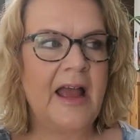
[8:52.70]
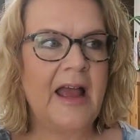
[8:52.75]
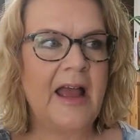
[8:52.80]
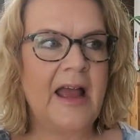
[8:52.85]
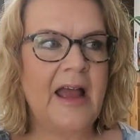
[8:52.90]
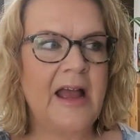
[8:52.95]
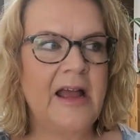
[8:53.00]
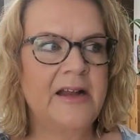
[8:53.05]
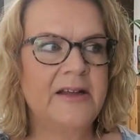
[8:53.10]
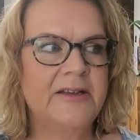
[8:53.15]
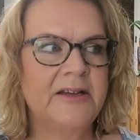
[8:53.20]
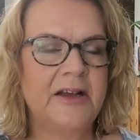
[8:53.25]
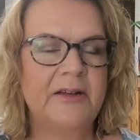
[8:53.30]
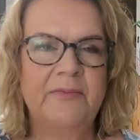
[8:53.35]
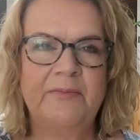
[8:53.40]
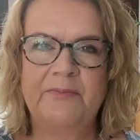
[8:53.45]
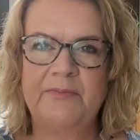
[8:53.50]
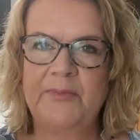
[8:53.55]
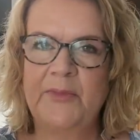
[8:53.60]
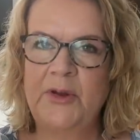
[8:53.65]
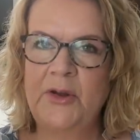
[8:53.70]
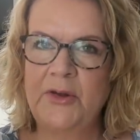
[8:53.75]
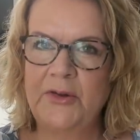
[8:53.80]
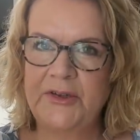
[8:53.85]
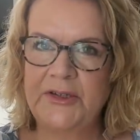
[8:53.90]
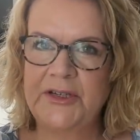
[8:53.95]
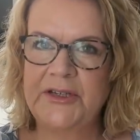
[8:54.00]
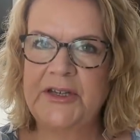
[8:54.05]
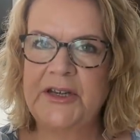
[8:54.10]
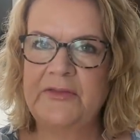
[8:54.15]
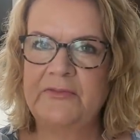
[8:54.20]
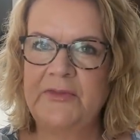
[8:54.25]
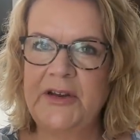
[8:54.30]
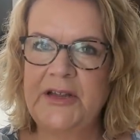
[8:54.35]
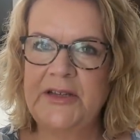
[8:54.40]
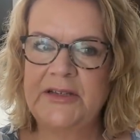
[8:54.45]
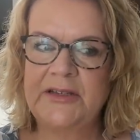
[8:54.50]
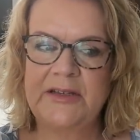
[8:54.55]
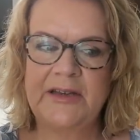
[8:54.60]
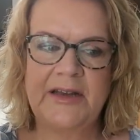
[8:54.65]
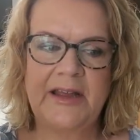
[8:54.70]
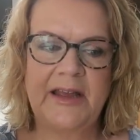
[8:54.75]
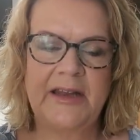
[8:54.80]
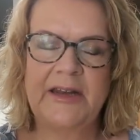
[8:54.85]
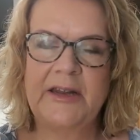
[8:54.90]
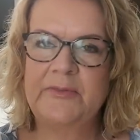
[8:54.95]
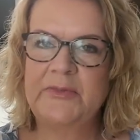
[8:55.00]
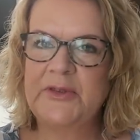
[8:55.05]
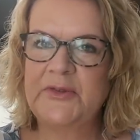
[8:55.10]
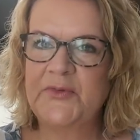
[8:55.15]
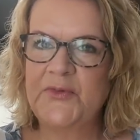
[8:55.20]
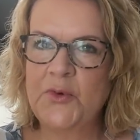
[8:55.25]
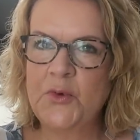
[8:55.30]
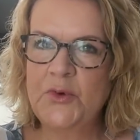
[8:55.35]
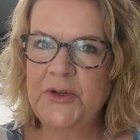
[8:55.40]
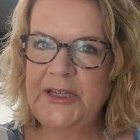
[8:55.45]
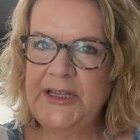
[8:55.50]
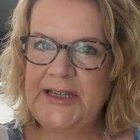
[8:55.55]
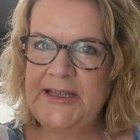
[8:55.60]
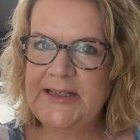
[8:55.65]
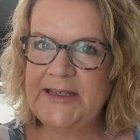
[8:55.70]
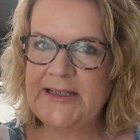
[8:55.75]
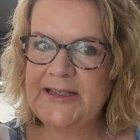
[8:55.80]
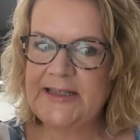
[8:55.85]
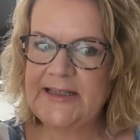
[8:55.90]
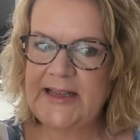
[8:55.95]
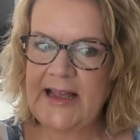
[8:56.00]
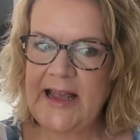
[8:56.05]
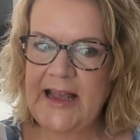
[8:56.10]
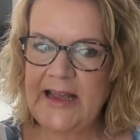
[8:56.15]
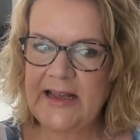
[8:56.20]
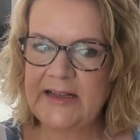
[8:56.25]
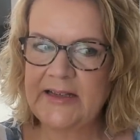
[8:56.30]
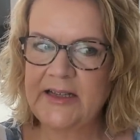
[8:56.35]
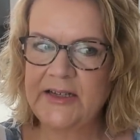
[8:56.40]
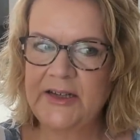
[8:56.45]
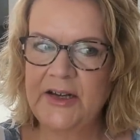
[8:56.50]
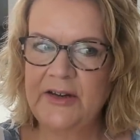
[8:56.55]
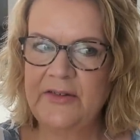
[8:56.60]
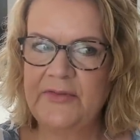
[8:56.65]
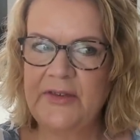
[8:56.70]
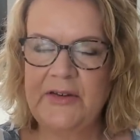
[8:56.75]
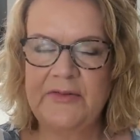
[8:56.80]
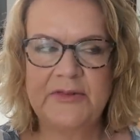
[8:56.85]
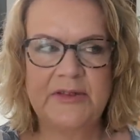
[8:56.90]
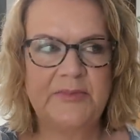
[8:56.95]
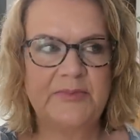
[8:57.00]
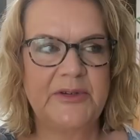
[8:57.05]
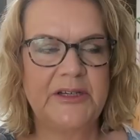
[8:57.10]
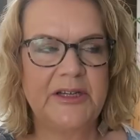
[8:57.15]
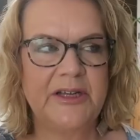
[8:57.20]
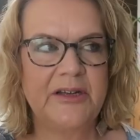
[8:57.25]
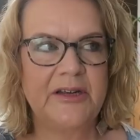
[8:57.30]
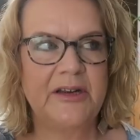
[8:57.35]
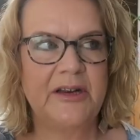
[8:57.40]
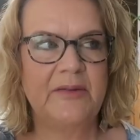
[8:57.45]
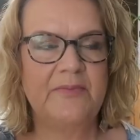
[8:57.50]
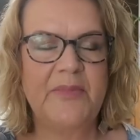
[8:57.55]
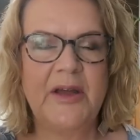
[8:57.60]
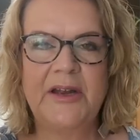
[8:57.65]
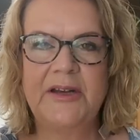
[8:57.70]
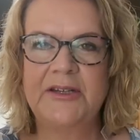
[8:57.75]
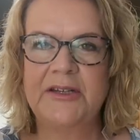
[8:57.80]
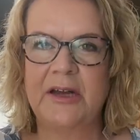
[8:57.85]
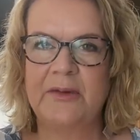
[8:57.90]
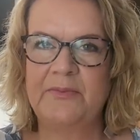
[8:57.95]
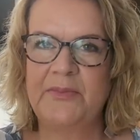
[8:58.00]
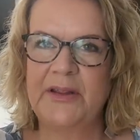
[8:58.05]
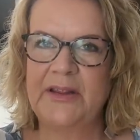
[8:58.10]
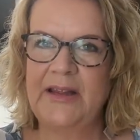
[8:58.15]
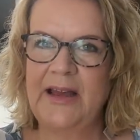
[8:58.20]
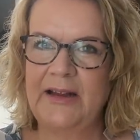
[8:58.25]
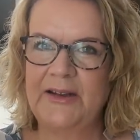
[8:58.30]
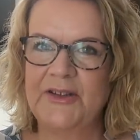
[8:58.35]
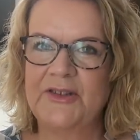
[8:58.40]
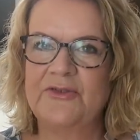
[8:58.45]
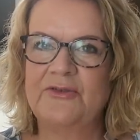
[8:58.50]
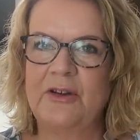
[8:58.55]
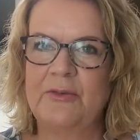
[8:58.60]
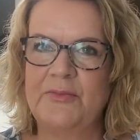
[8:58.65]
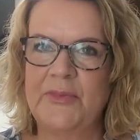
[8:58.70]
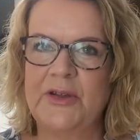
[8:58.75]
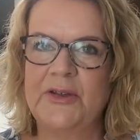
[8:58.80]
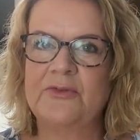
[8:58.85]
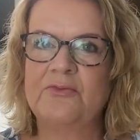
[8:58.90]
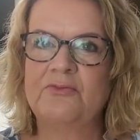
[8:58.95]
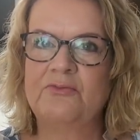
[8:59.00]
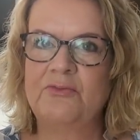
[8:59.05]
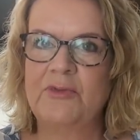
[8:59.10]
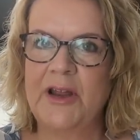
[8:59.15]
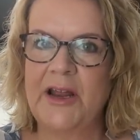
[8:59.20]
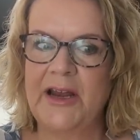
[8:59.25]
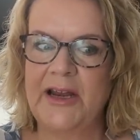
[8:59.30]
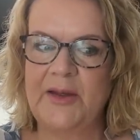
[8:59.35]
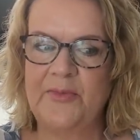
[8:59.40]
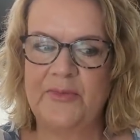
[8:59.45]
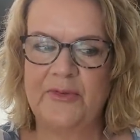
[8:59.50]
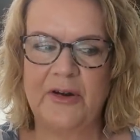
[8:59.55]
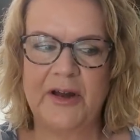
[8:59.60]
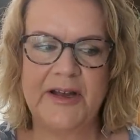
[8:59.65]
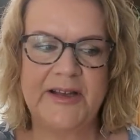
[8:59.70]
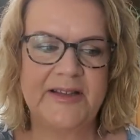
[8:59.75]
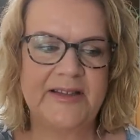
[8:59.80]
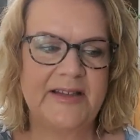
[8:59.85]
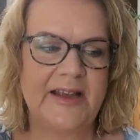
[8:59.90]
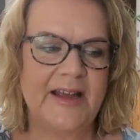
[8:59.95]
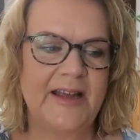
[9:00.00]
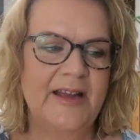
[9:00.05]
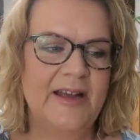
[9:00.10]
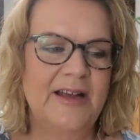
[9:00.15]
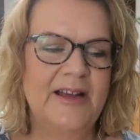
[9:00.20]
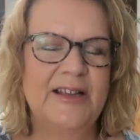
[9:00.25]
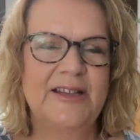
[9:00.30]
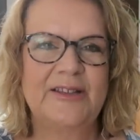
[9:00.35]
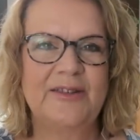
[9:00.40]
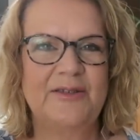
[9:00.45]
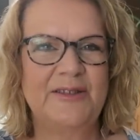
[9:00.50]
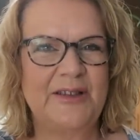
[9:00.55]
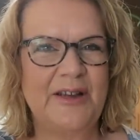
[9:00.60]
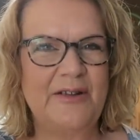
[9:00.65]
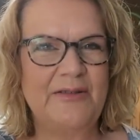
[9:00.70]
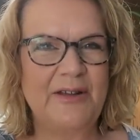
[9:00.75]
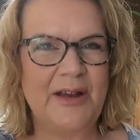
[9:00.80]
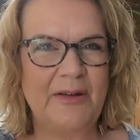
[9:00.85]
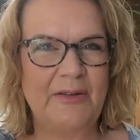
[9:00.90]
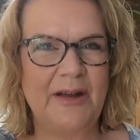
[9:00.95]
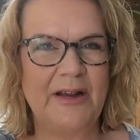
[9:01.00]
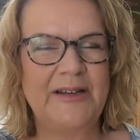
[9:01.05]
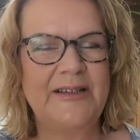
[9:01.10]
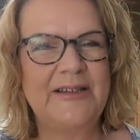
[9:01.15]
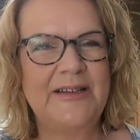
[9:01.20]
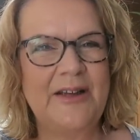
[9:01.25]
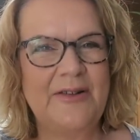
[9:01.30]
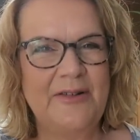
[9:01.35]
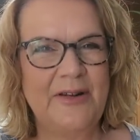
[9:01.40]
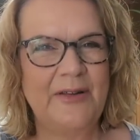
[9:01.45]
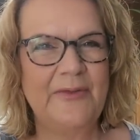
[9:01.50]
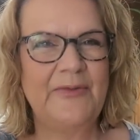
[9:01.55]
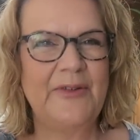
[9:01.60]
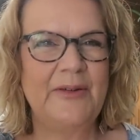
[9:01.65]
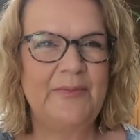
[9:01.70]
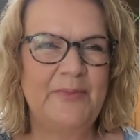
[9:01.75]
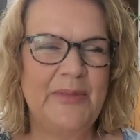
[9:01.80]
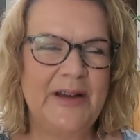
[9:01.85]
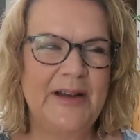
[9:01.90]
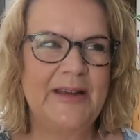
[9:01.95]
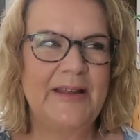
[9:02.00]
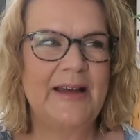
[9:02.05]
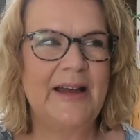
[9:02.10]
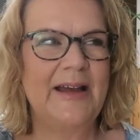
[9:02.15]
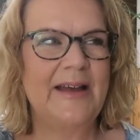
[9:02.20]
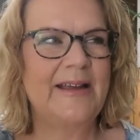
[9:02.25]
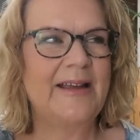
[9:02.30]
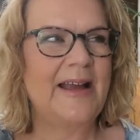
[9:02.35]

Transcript: and I looked at it recently and it was 46. I don't know if that was a particularly big tub, but that struck me as really pricey. So I don't know, I don't know if i buy that